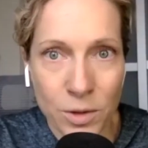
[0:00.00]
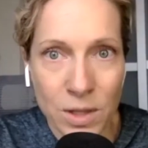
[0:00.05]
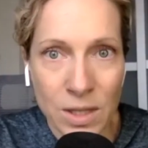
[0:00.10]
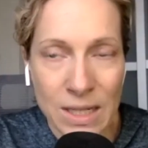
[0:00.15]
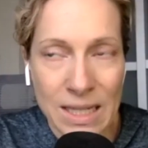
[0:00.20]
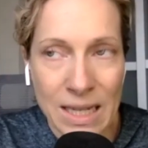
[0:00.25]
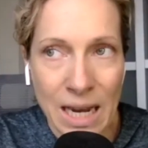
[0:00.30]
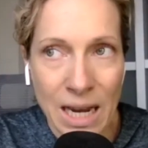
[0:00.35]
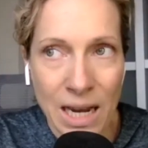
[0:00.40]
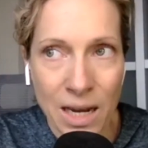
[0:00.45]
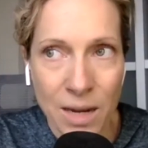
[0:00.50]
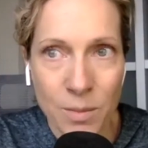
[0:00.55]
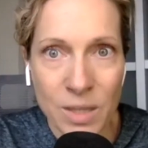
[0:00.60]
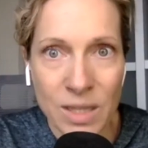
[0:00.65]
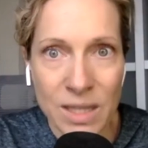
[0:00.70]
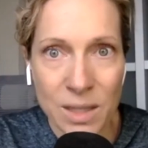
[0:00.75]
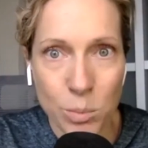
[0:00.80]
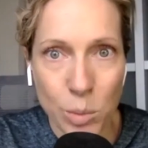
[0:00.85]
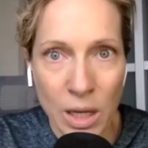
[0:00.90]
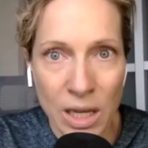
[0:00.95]
the time
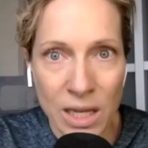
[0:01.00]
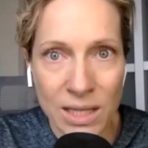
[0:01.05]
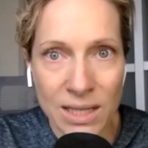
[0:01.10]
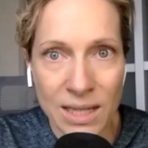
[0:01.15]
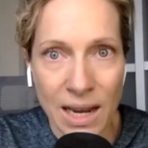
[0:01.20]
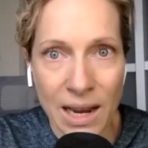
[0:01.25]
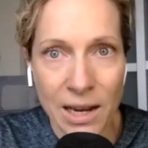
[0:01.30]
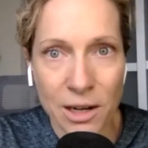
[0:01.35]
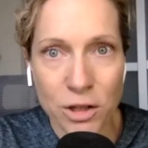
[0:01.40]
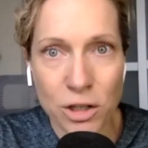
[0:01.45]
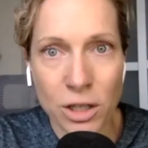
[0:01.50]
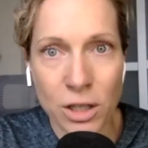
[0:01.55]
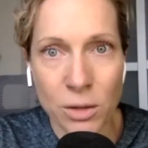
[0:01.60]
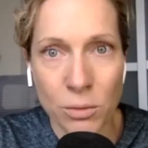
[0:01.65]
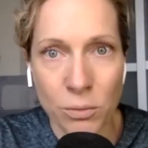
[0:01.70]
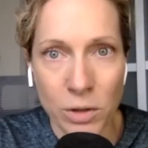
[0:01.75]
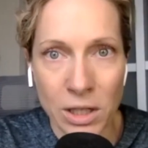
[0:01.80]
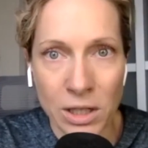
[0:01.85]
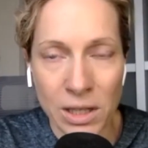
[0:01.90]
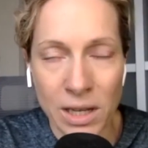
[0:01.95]
and space to actually
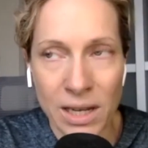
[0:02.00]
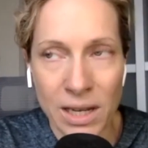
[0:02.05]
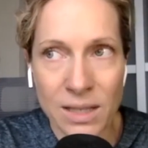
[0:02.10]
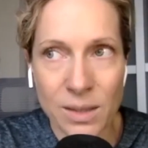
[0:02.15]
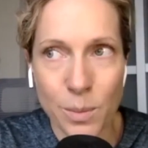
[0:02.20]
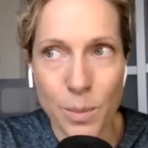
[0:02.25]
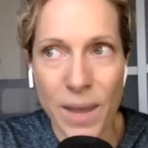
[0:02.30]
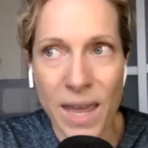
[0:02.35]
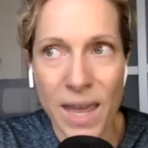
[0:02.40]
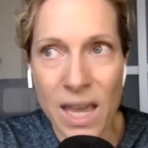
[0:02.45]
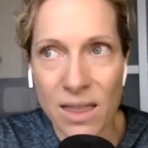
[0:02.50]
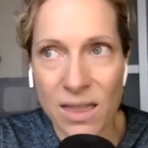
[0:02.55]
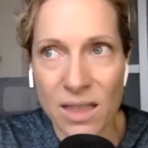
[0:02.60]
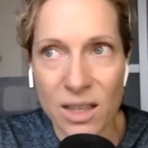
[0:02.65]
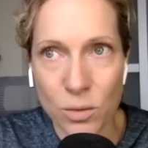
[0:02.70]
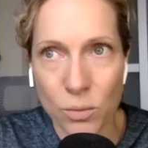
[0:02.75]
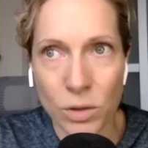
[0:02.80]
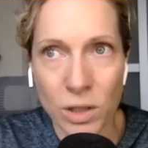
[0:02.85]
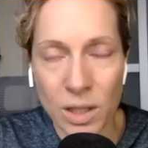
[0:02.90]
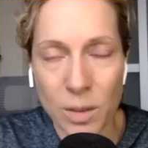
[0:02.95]
realize, man,
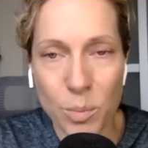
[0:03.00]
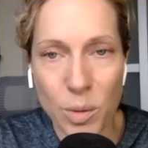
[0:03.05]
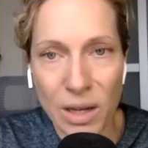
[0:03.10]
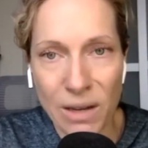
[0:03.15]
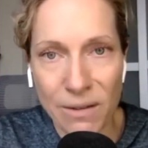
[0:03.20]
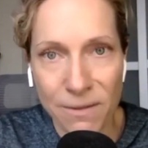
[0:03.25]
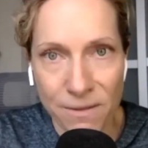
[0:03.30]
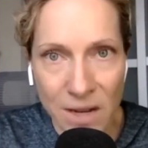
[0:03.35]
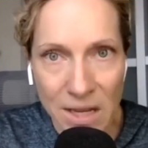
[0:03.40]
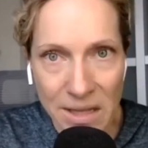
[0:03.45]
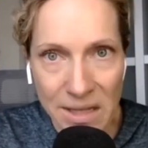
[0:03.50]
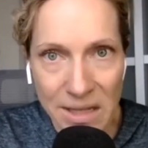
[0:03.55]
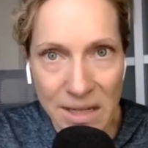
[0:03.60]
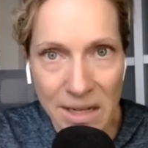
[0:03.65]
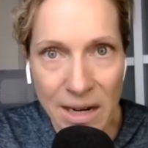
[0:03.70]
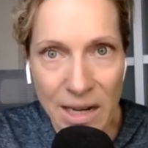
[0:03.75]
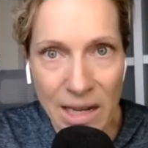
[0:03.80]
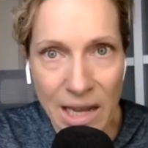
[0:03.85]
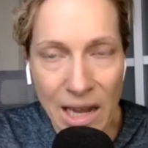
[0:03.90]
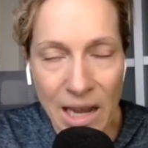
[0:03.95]
this really big feeling
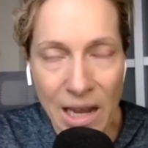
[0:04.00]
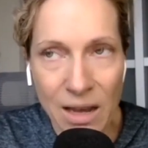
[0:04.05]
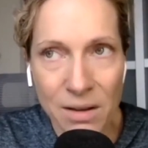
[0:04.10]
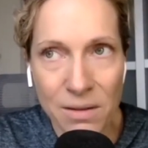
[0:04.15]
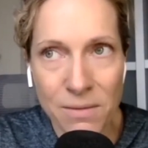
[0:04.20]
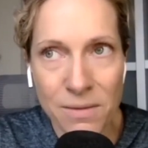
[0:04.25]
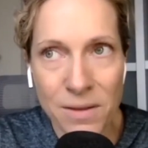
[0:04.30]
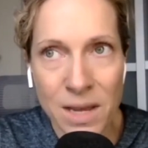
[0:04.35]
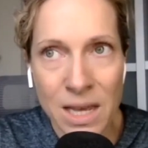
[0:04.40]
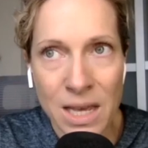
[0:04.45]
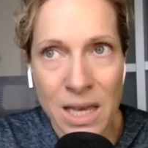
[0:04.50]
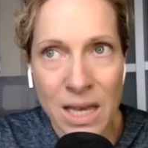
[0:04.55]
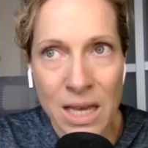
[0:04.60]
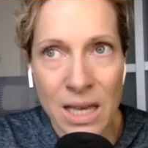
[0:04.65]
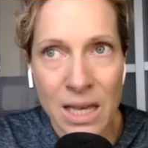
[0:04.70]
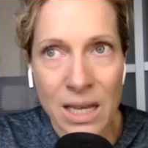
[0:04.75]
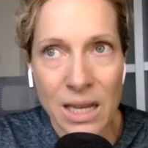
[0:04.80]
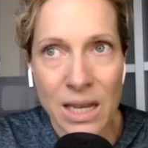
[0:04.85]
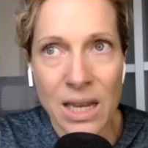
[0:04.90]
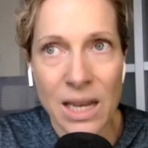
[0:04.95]
I have
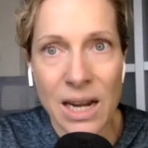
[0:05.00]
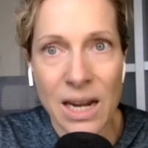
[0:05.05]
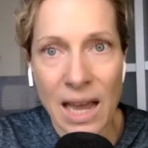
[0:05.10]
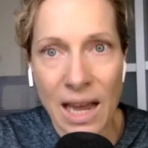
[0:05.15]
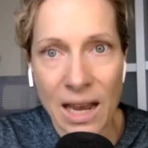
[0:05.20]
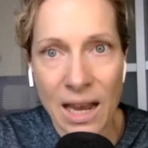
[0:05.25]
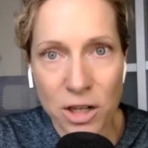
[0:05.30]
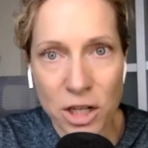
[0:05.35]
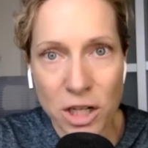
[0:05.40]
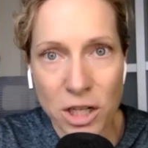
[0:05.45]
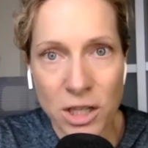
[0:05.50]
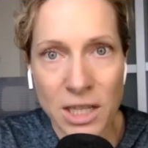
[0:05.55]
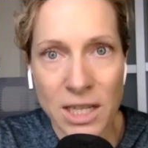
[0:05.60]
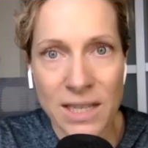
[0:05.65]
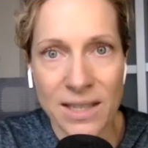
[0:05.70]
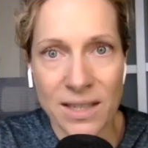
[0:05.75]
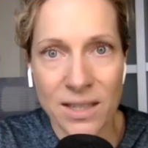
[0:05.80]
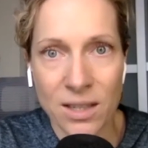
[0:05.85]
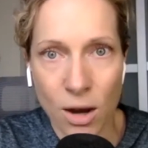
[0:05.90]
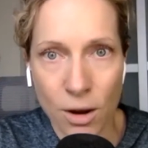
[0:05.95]
can actually
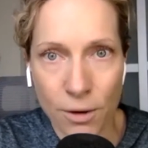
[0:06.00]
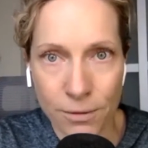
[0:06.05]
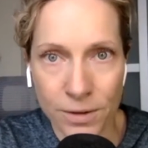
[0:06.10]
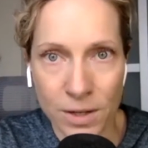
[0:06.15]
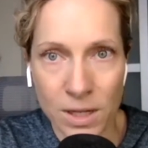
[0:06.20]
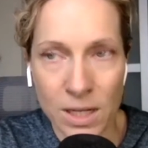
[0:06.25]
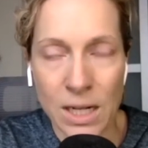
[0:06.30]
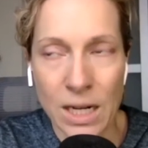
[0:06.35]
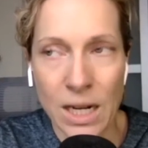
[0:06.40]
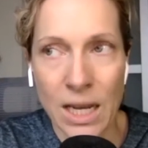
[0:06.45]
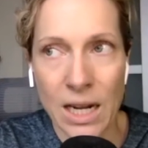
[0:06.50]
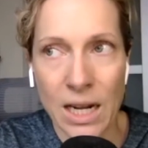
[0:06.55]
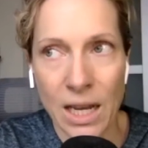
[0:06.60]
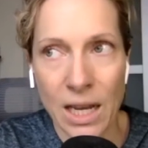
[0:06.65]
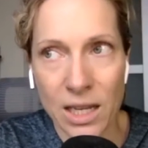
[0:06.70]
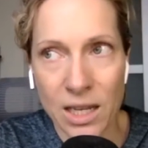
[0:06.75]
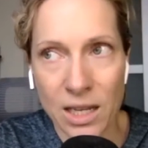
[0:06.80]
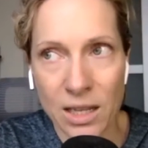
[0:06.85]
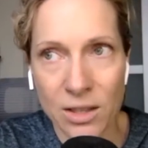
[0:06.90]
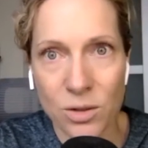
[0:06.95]
soften, and I
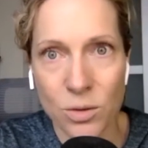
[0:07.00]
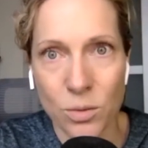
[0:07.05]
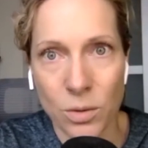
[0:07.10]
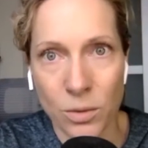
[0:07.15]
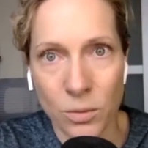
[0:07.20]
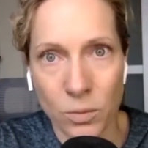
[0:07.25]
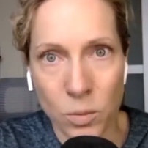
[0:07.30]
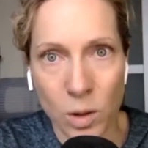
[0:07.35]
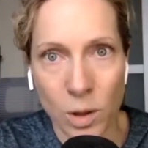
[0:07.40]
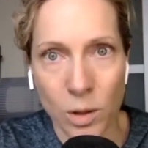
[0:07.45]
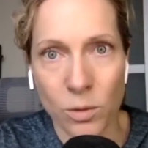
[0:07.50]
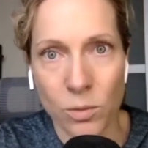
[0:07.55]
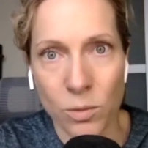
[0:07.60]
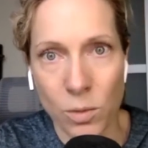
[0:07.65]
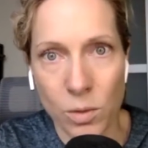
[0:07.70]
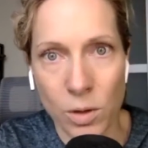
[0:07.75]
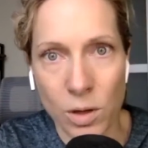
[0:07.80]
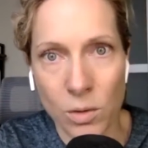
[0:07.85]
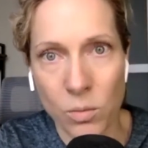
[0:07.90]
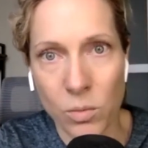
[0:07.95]
can sort of work
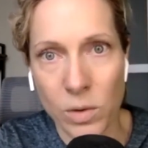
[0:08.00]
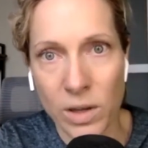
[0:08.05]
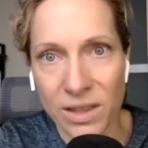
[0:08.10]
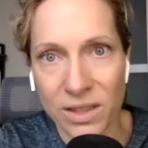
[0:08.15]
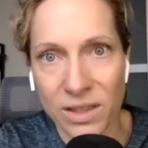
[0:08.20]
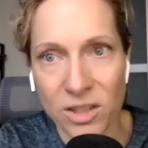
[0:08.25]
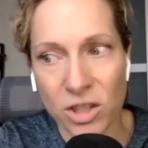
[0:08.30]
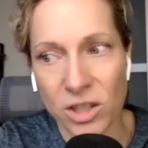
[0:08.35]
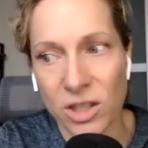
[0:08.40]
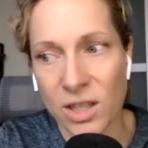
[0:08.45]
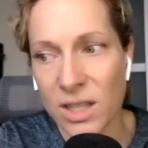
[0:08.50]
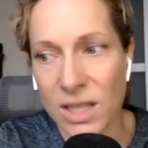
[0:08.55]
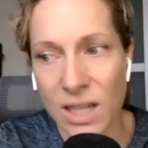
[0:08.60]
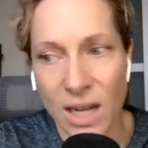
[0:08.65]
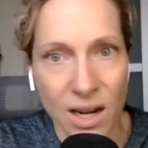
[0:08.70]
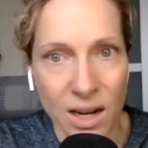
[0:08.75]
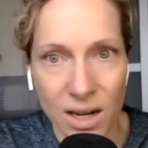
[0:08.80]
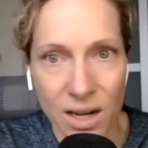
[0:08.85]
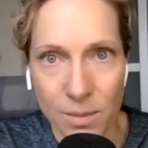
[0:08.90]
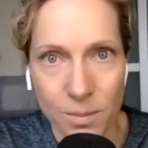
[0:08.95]
through it with just
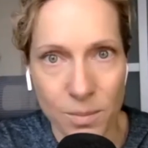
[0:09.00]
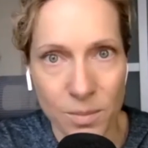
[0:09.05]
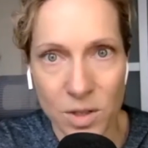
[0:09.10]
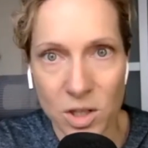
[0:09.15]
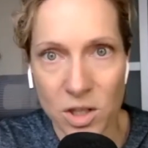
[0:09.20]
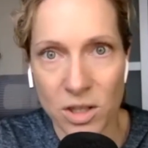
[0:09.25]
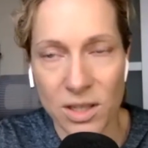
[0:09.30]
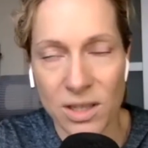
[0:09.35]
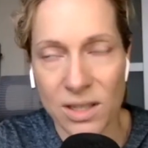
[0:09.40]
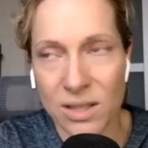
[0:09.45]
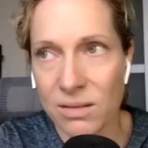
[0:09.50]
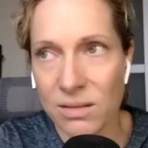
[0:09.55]
time, just